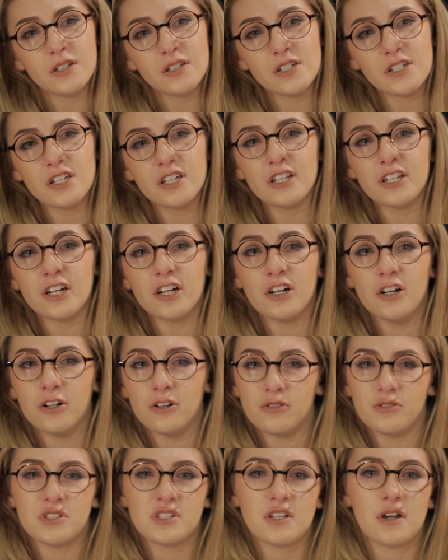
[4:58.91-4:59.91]
you
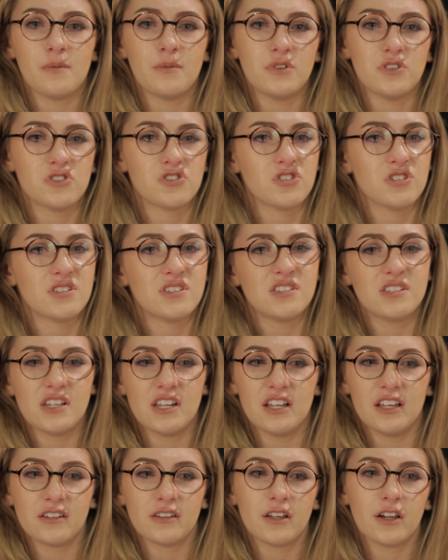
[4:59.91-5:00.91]
know, someone's just
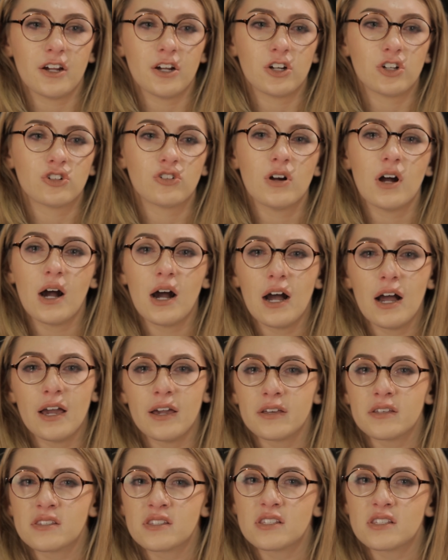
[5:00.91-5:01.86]
sitting there crying.